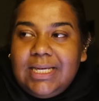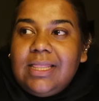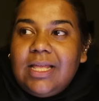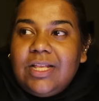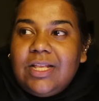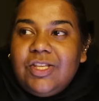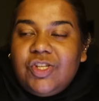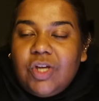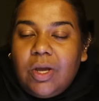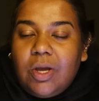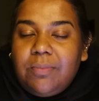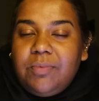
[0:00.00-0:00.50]
the
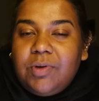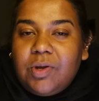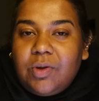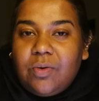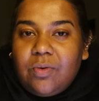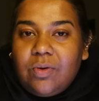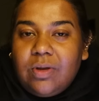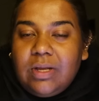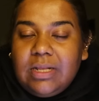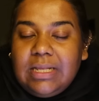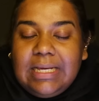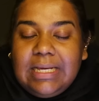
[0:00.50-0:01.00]
job
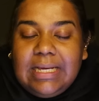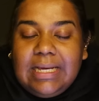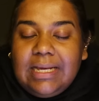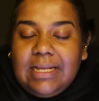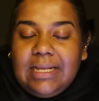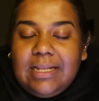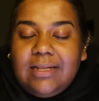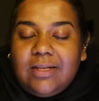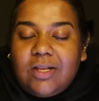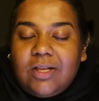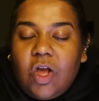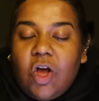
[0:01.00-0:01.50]
it,
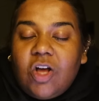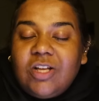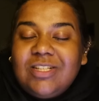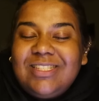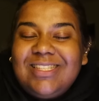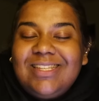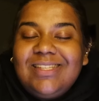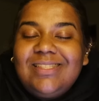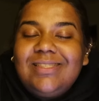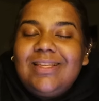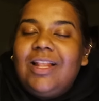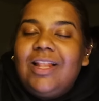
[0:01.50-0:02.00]

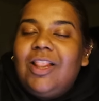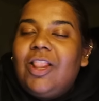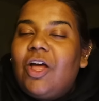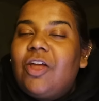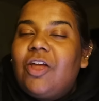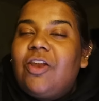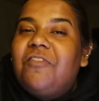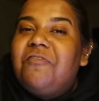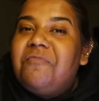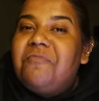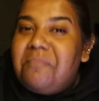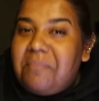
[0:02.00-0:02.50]
causes a
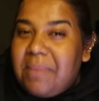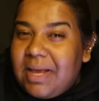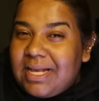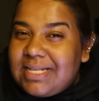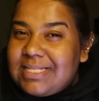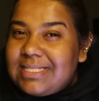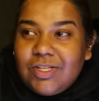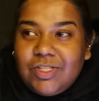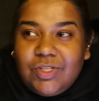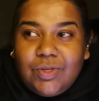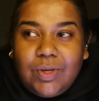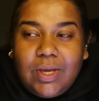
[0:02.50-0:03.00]
lot of
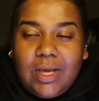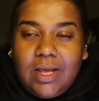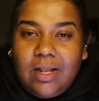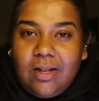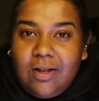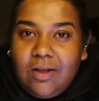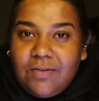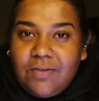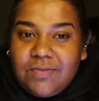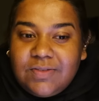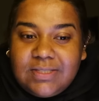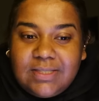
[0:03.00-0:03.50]
mess because you get a
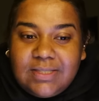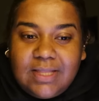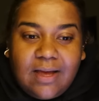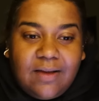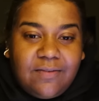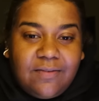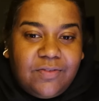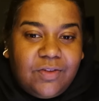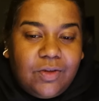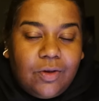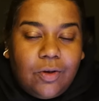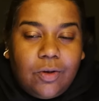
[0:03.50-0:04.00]
lot of
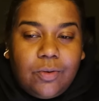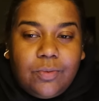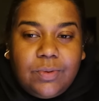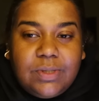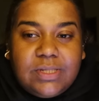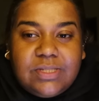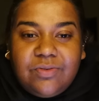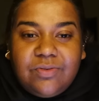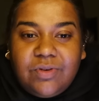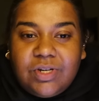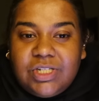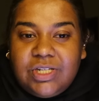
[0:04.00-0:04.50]
stuff you're
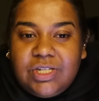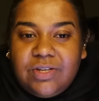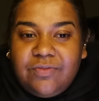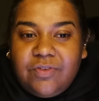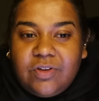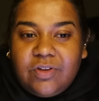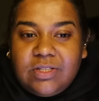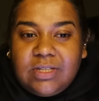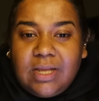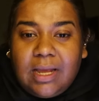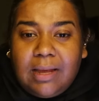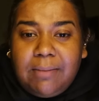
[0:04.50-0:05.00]
always rushing
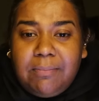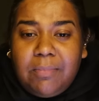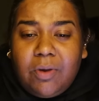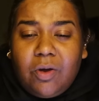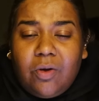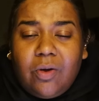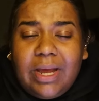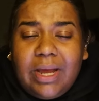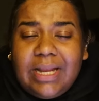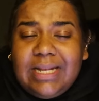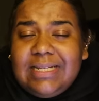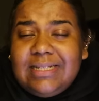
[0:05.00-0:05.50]
for time
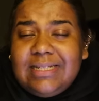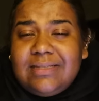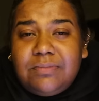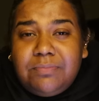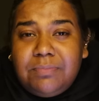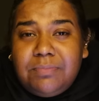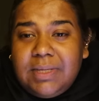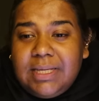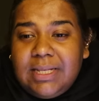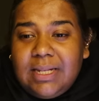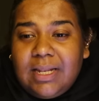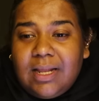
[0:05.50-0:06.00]
or at least
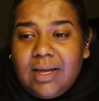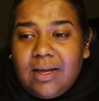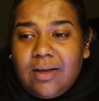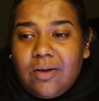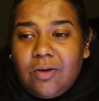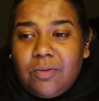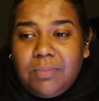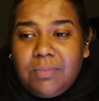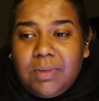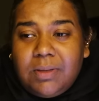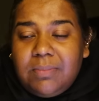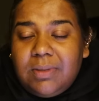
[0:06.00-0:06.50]
me lah
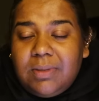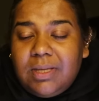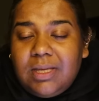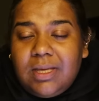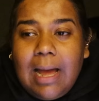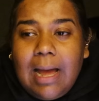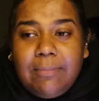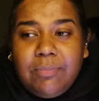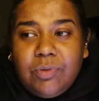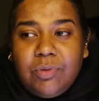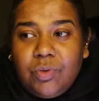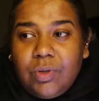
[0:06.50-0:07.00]
or maybe
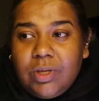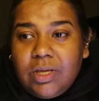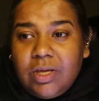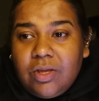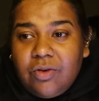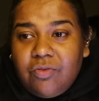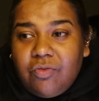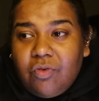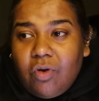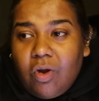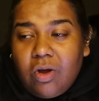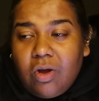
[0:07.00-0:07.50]
I'm doing
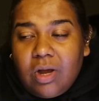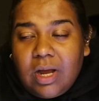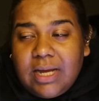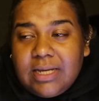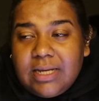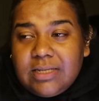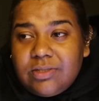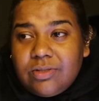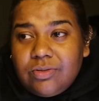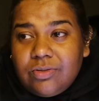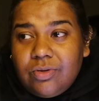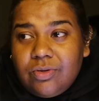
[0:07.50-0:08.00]
it wrong
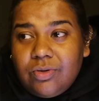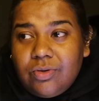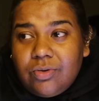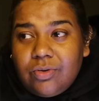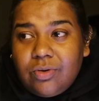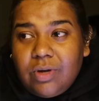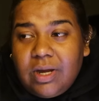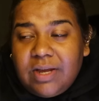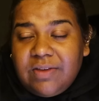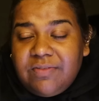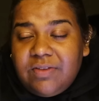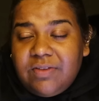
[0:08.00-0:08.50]
I still don't
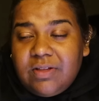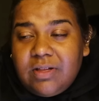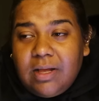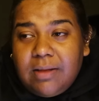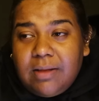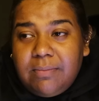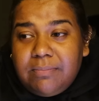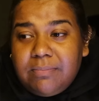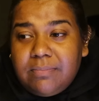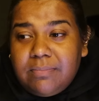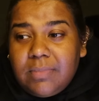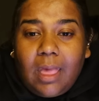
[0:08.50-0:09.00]
know I feel
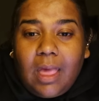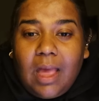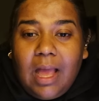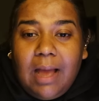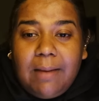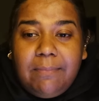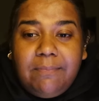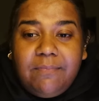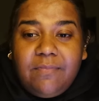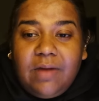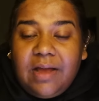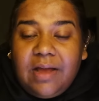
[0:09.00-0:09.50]
I'm
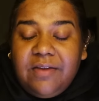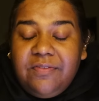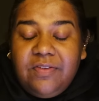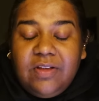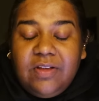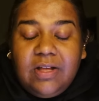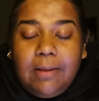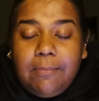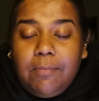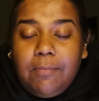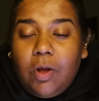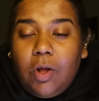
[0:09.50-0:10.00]
I'm I feel
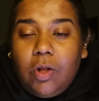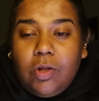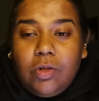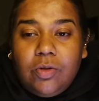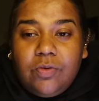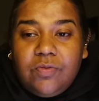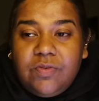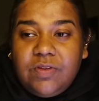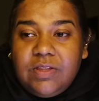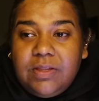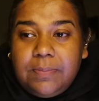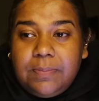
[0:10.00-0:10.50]
I'm all
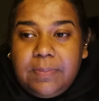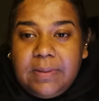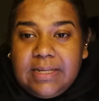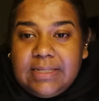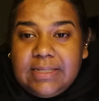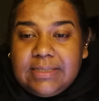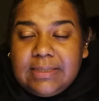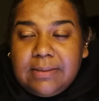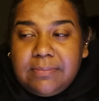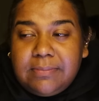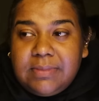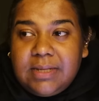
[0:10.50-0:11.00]
over the
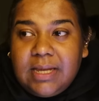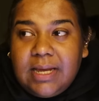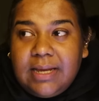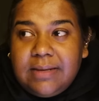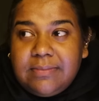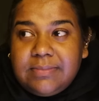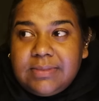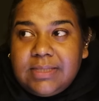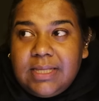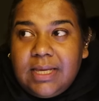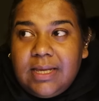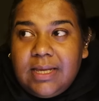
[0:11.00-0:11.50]
place
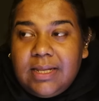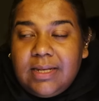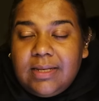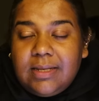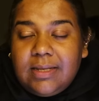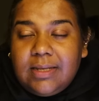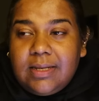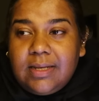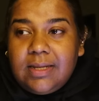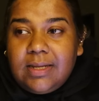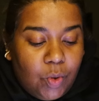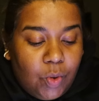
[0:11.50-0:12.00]
sometimes
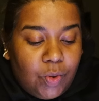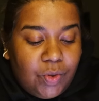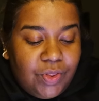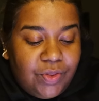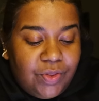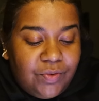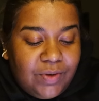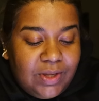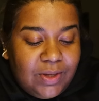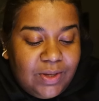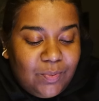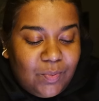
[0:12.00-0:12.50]
and
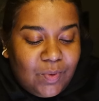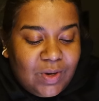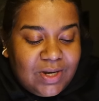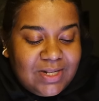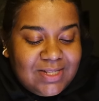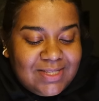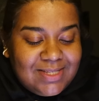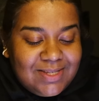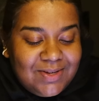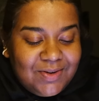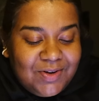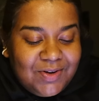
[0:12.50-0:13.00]

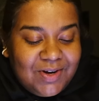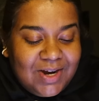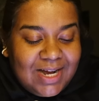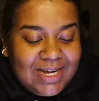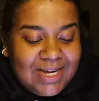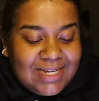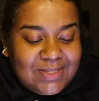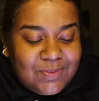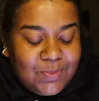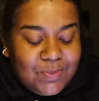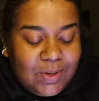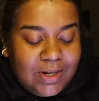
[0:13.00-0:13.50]
0310
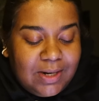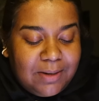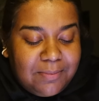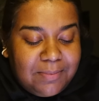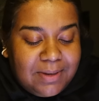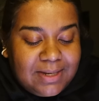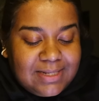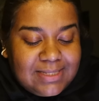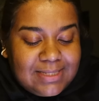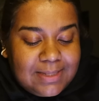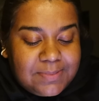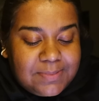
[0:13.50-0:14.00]
asks what am
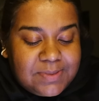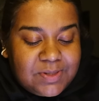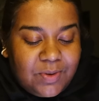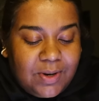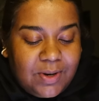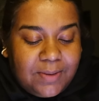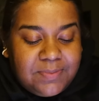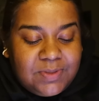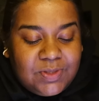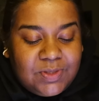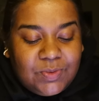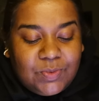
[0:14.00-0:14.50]
I
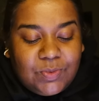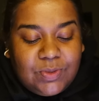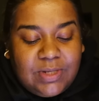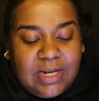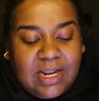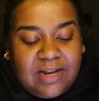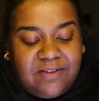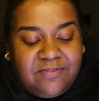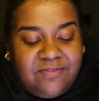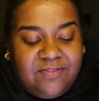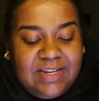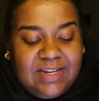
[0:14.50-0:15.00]
subscribed to
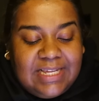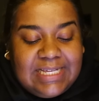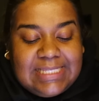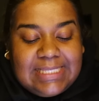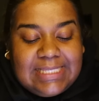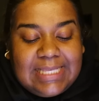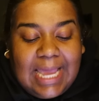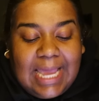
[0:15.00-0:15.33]
Netflix